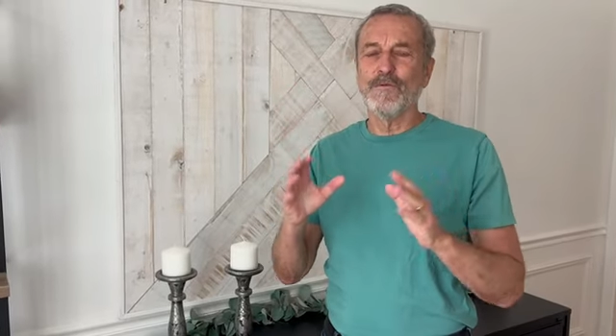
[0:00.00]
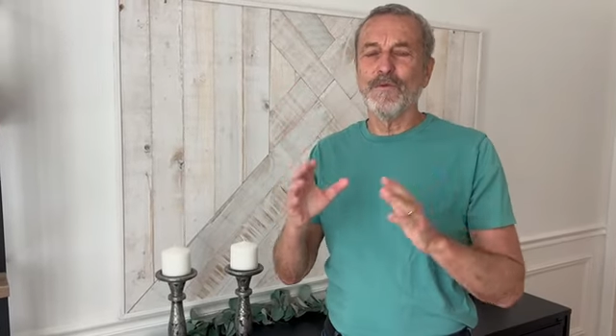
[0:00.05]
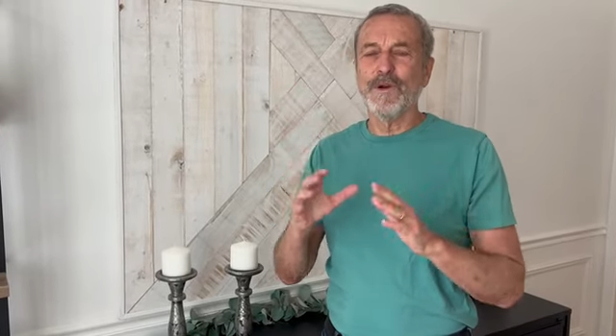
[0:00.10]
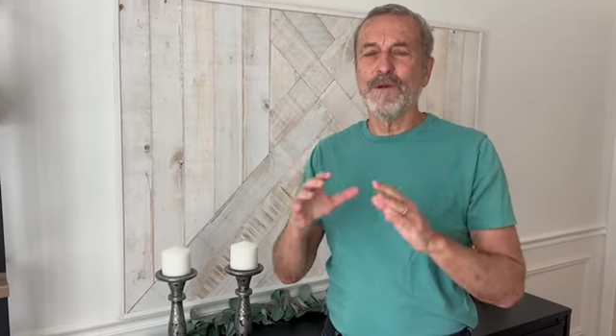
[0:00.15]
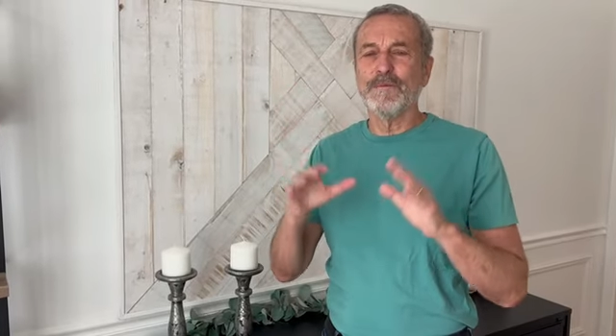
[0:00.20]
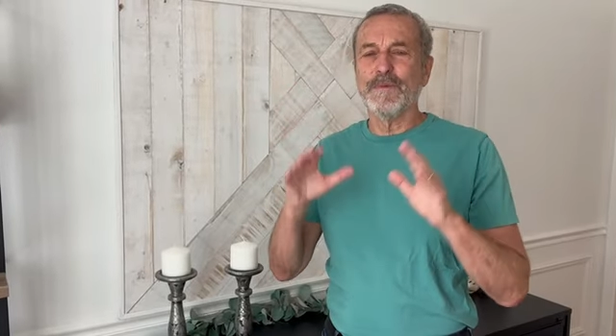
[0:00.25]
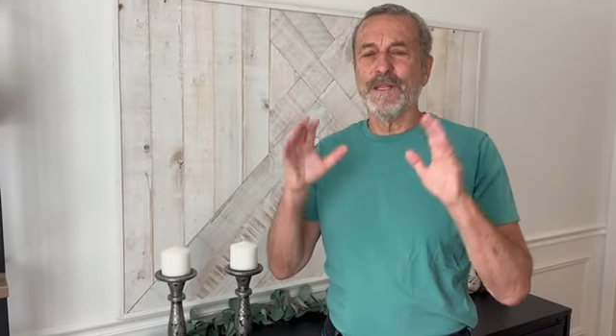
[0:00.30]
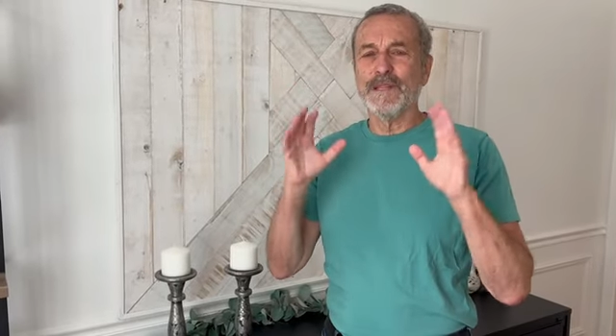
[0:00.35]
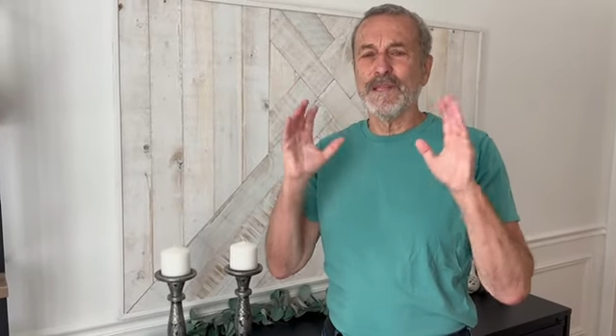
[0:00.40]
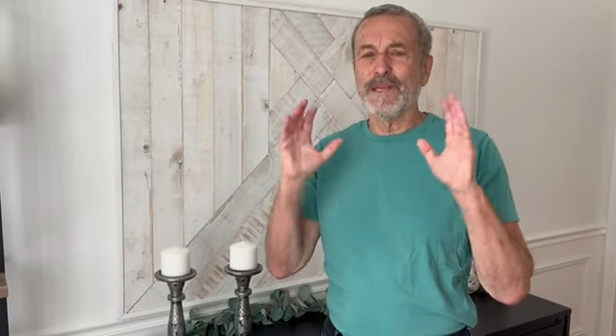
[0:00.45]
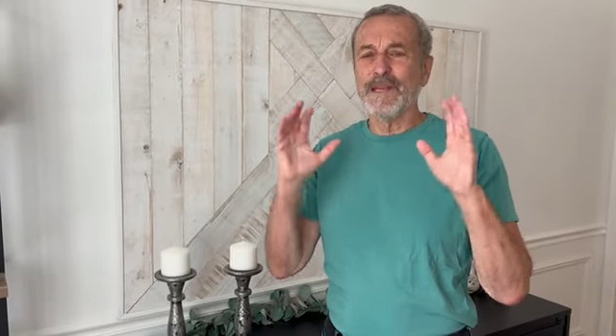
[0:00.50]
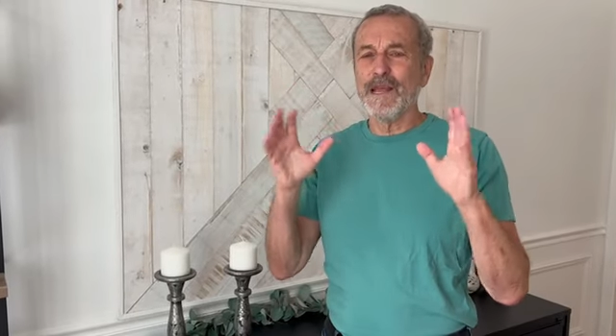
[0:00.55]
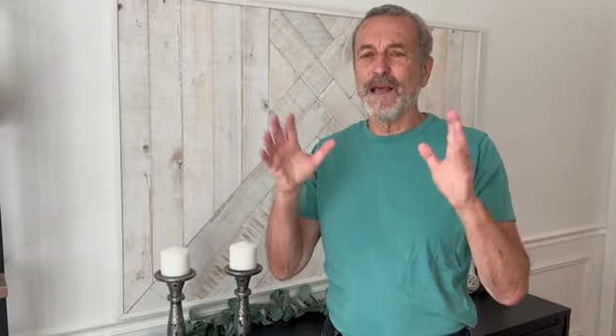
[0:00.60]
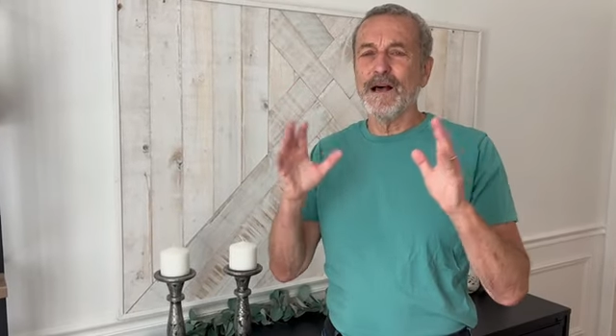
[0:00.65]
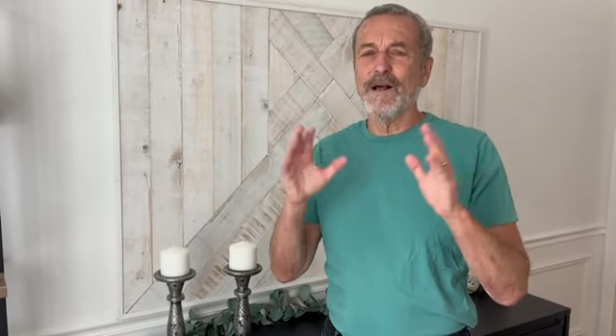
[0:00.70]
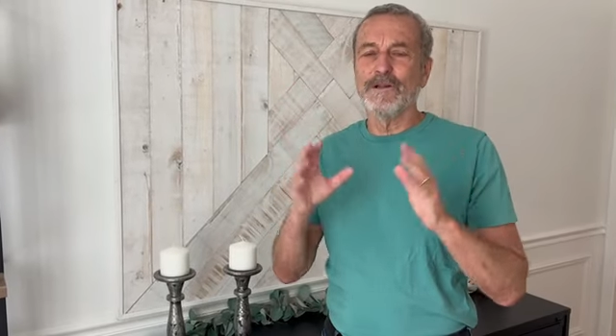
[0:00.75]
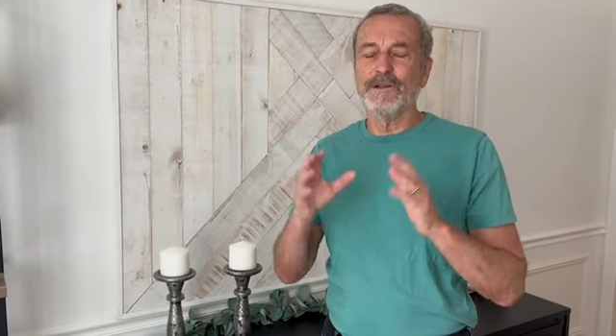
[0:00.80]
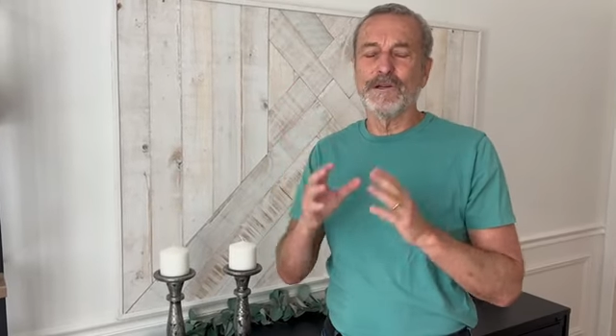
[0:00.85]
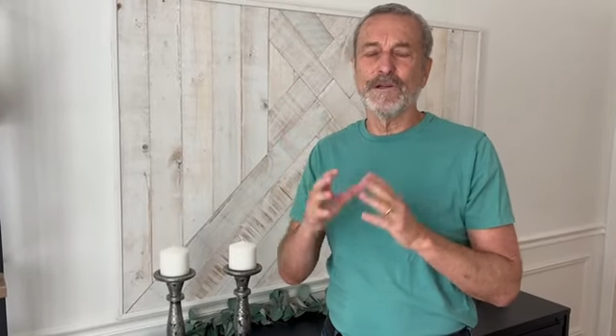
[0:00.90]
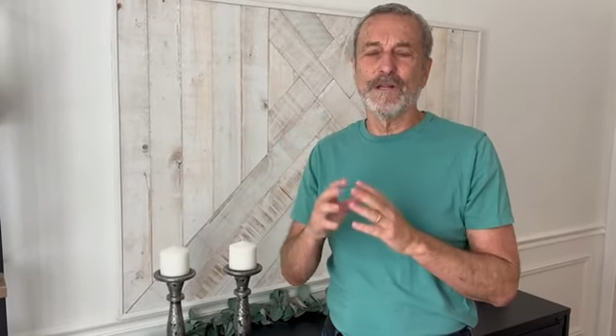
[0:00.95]
women, the
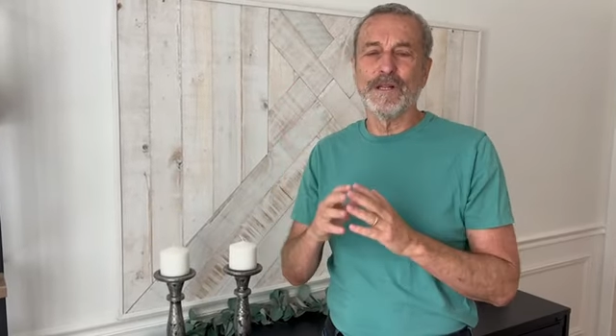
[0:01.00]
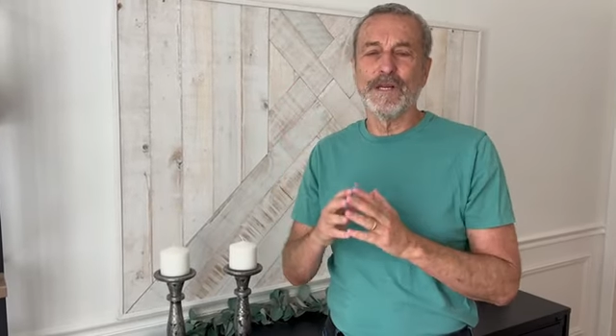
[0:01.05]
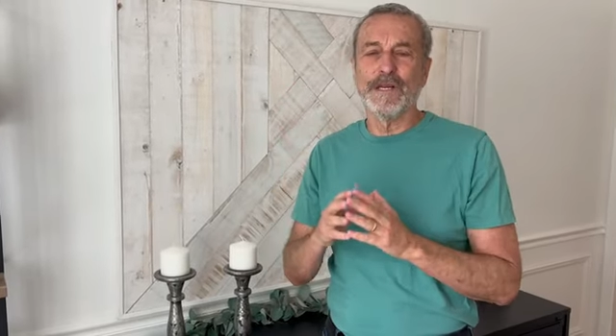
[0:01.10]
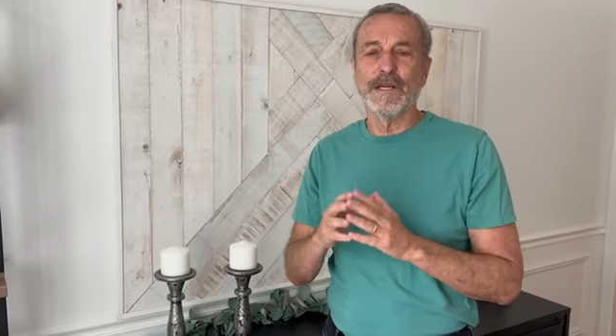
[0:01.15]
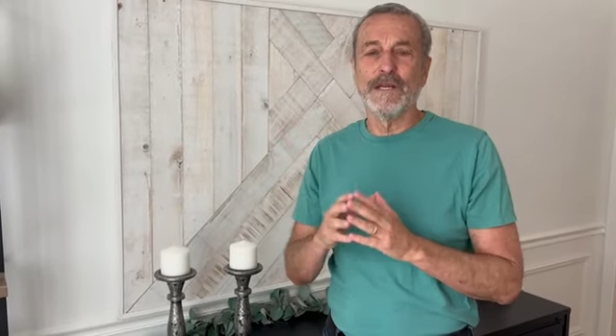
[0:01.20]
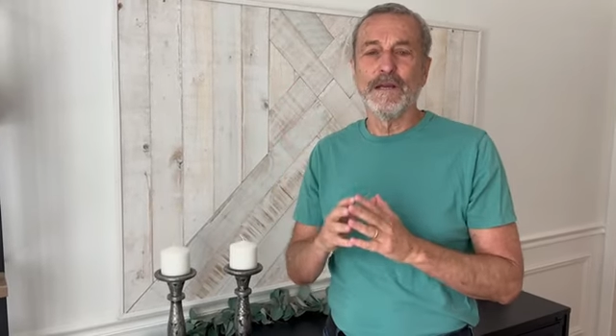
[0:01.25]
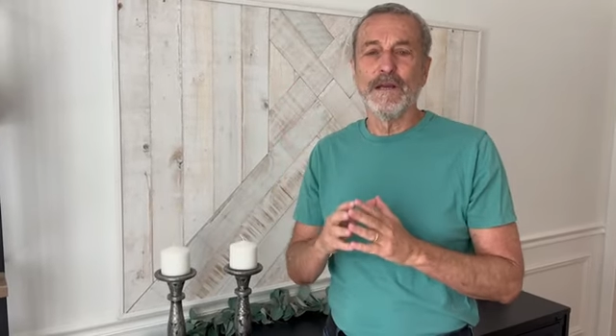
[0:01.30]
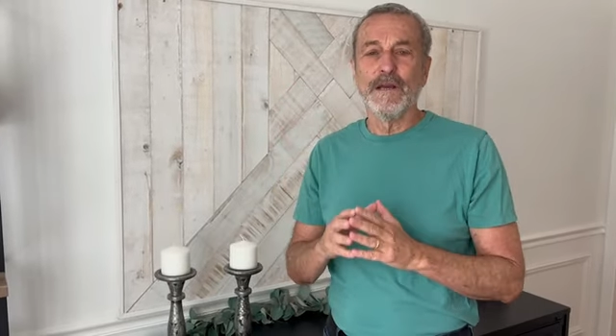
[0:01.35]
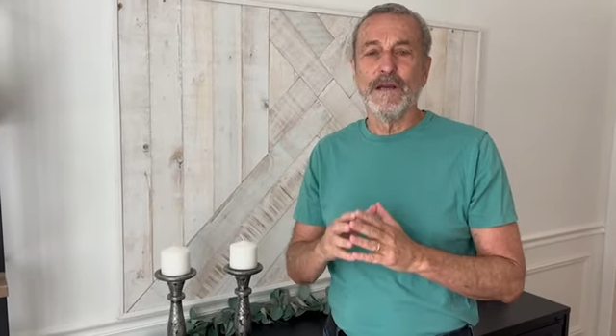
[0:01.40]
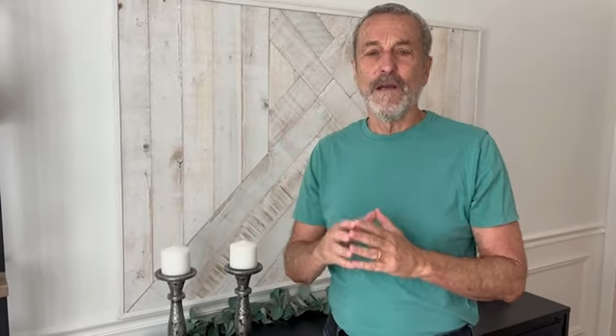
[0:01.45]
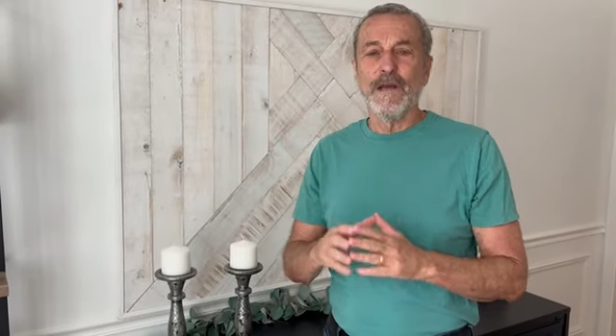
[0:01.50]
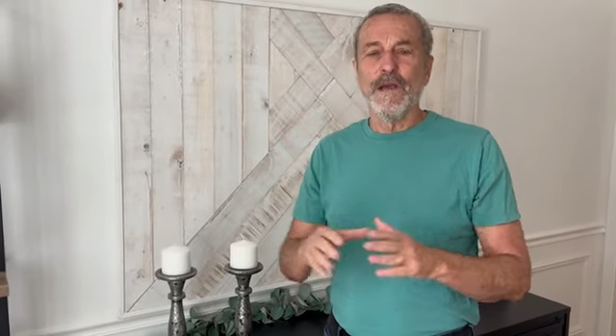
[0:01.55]
elderly,